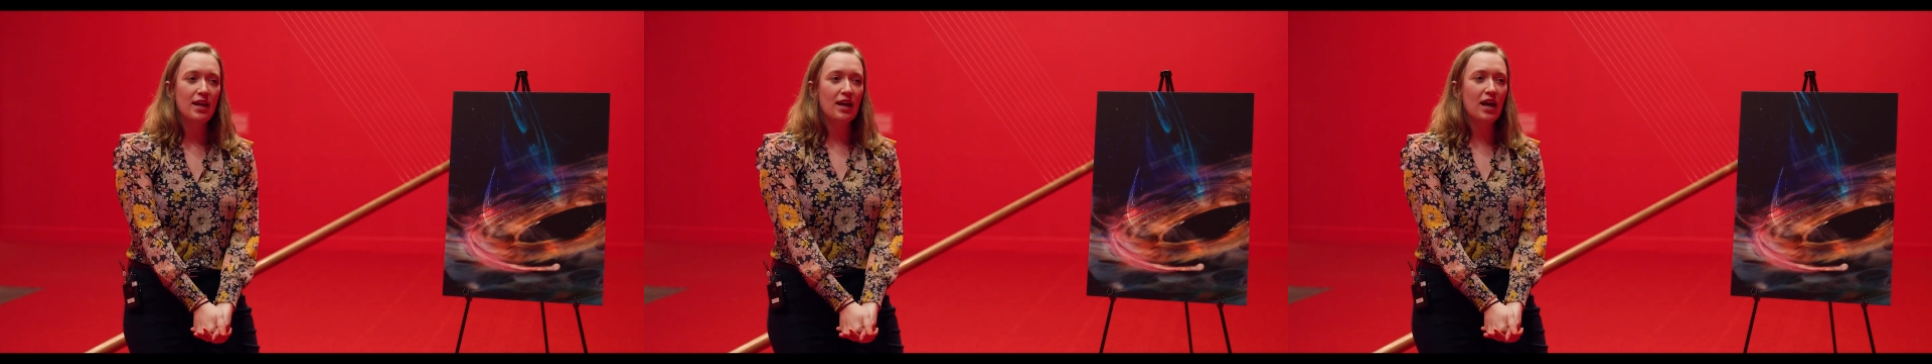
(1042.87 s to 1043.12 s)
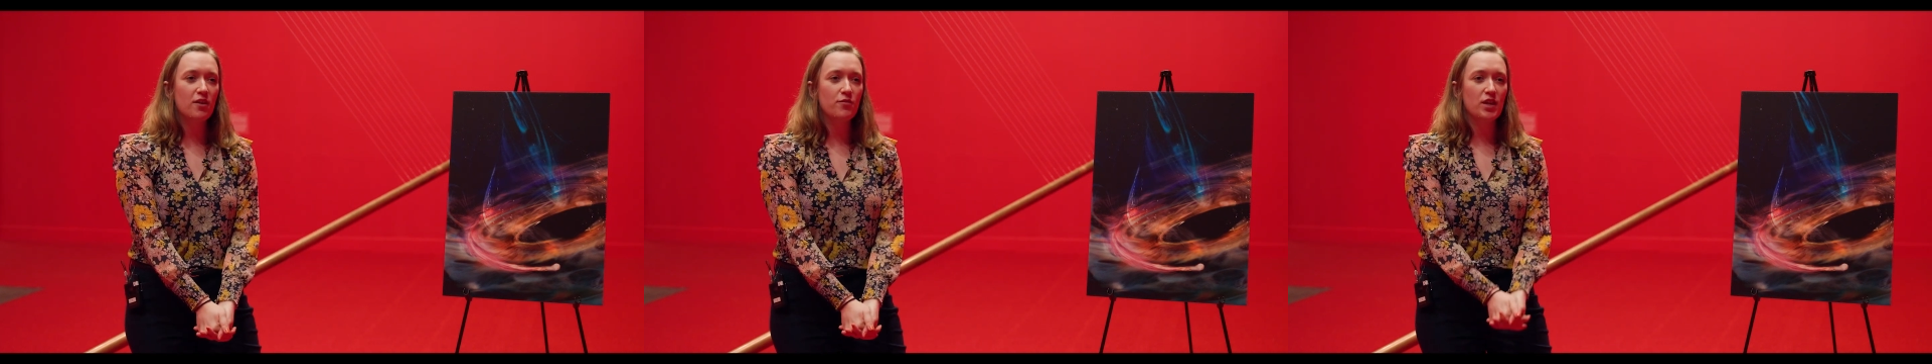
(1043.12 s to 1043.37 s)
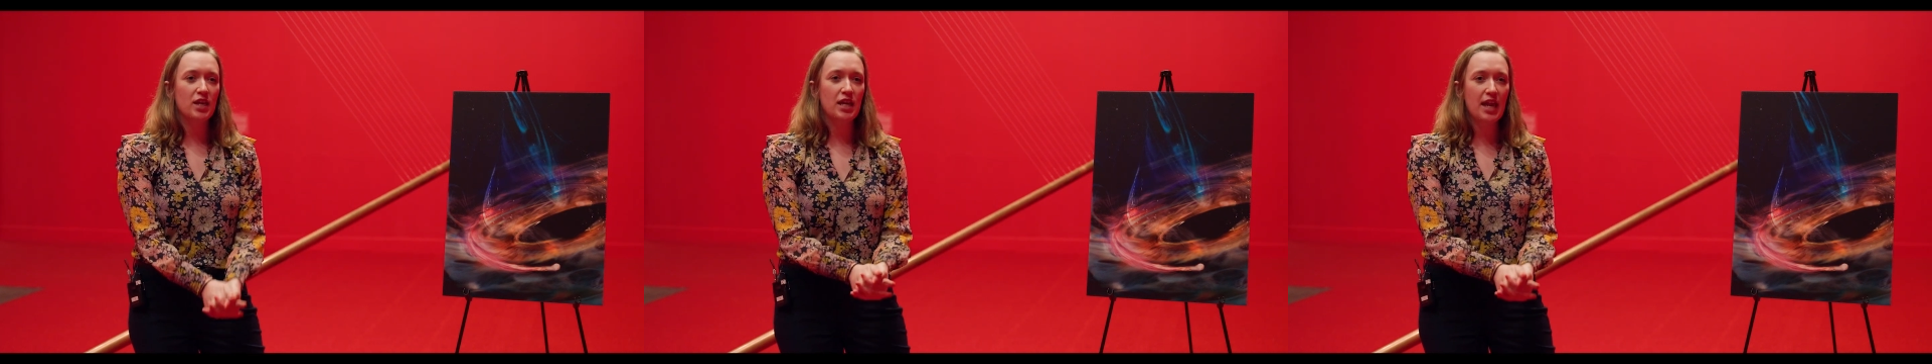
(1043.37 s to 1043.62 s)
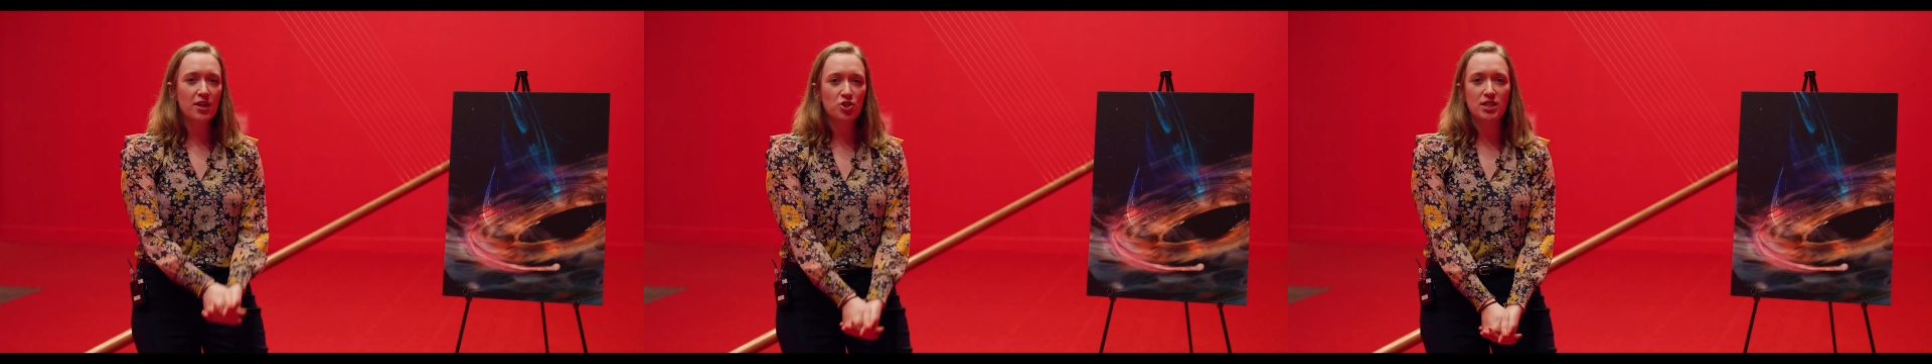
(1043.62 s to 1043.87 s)
kind of the
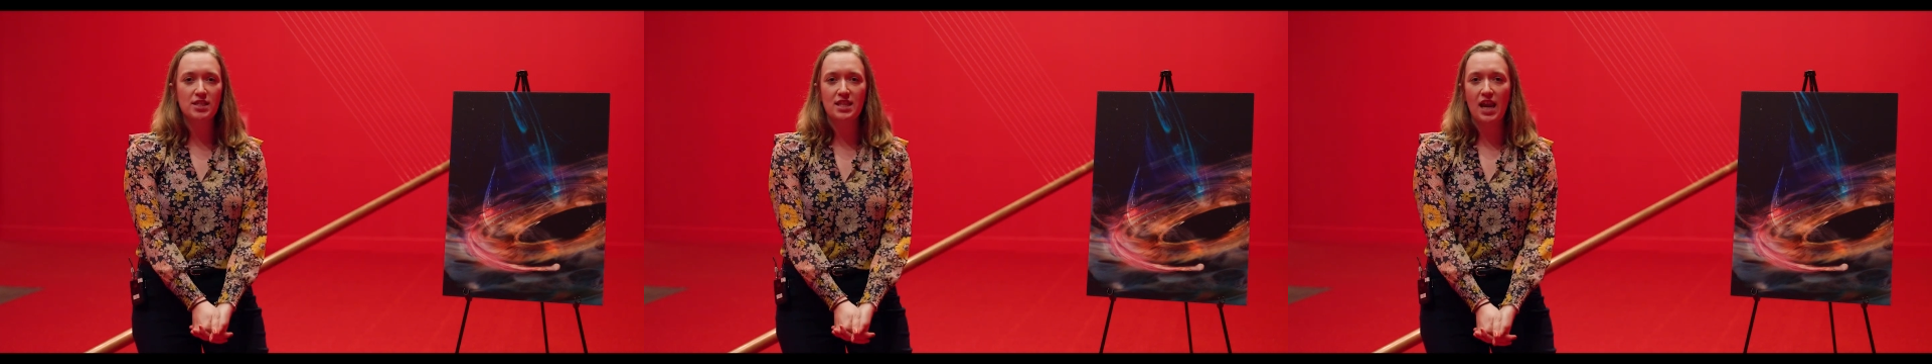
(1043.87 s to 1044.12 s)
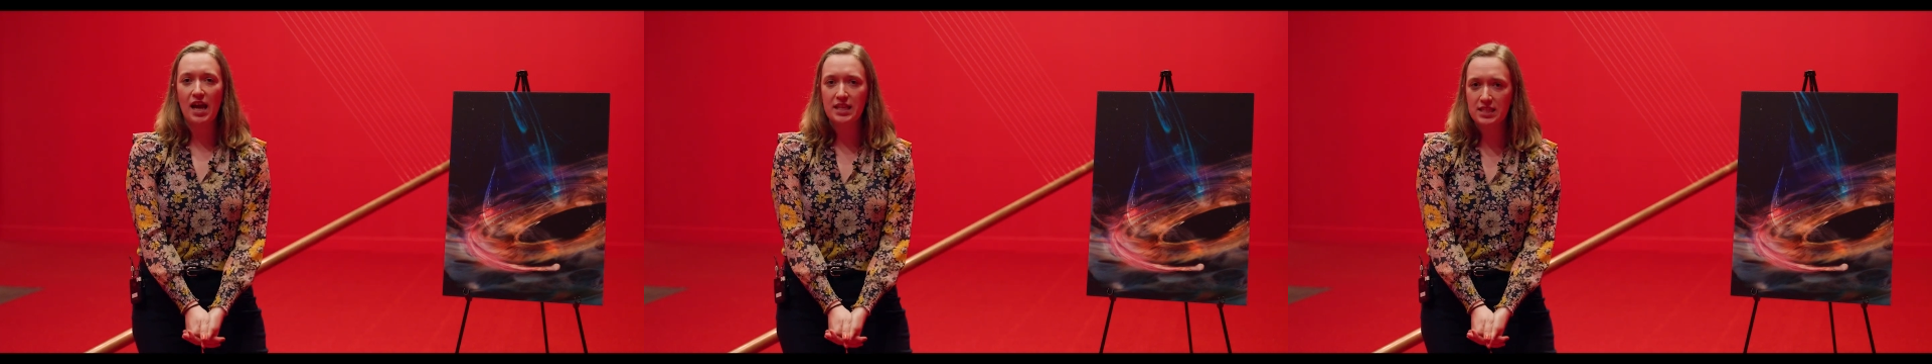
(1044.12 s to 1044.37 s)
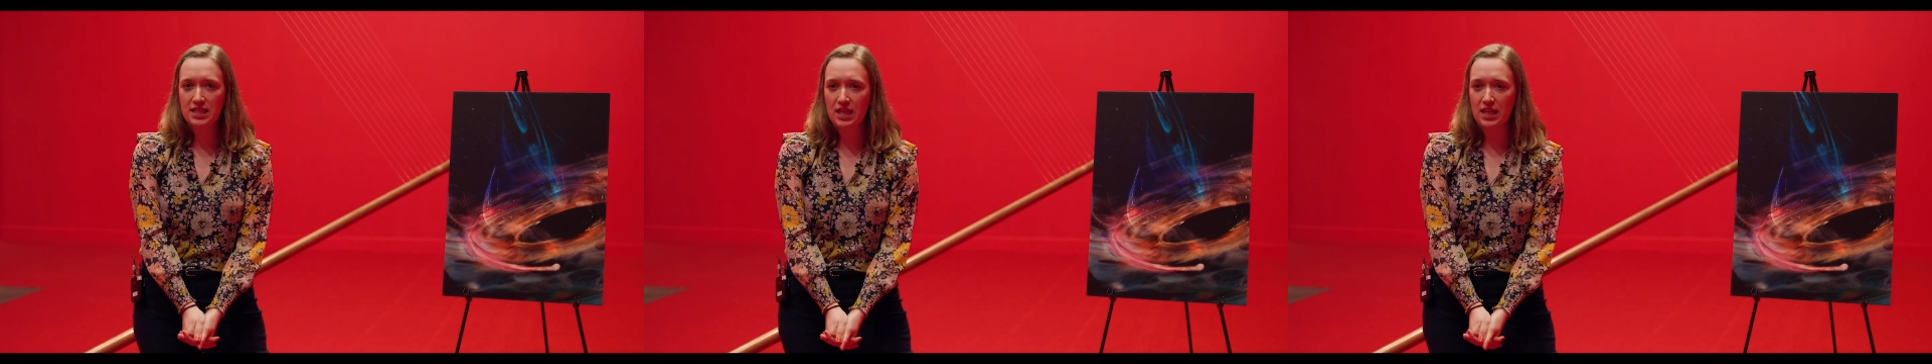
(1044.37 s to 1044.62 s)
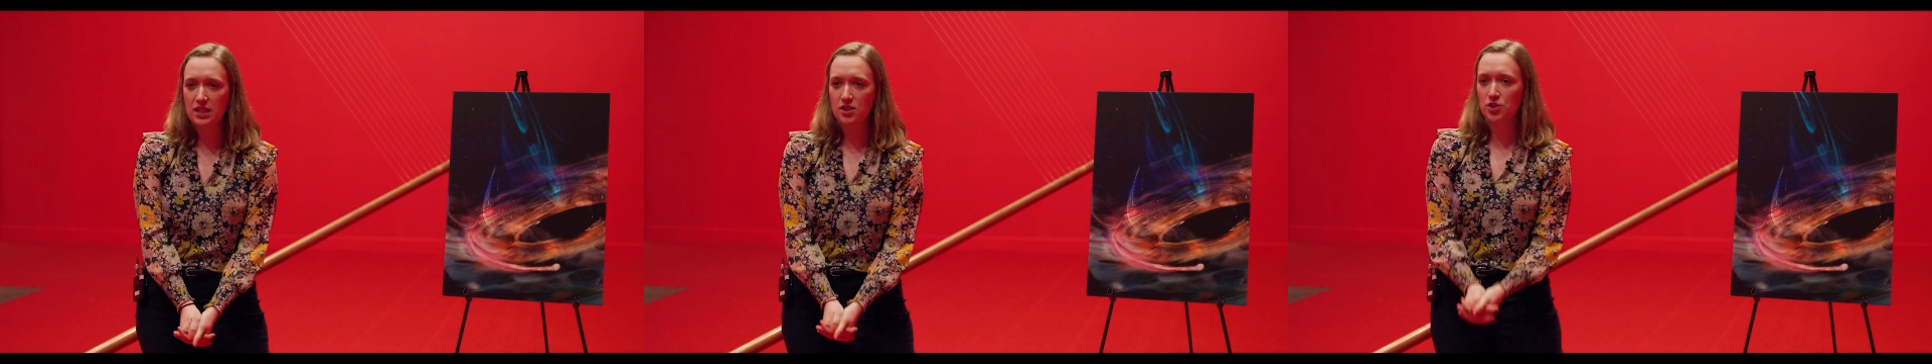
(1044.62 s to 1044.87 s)
connections that I
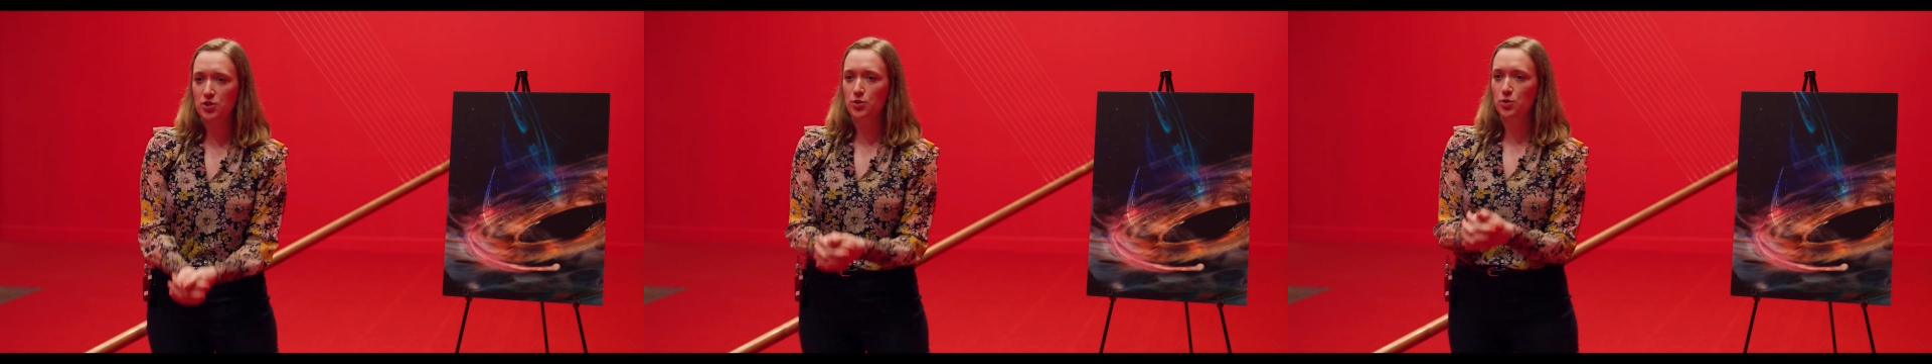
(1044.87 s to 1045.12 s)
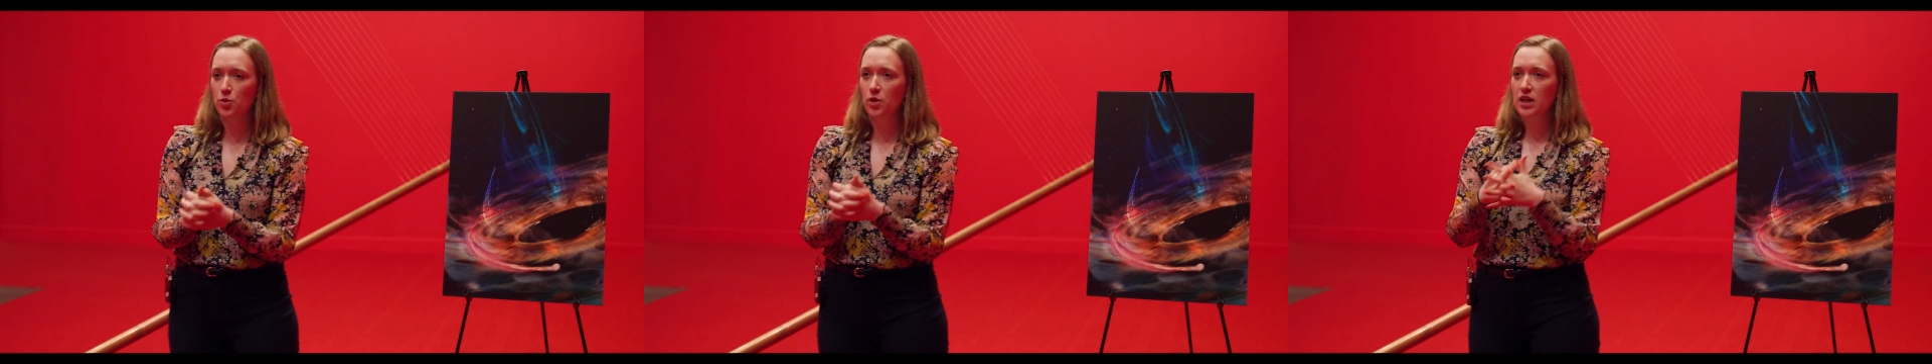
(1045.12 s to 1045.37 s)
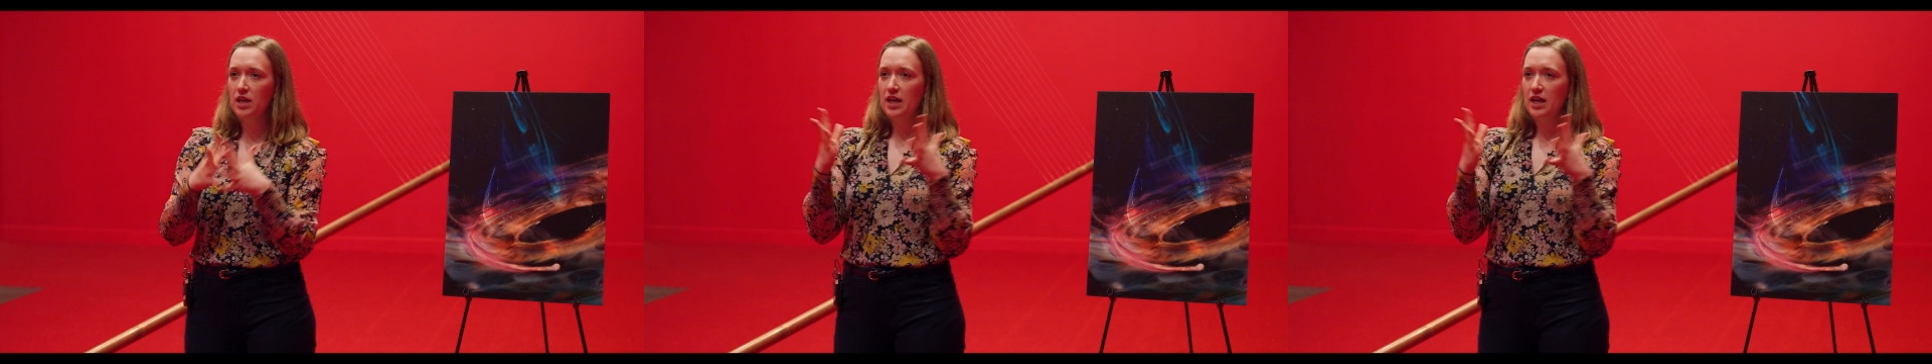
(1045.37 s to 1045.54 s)
see to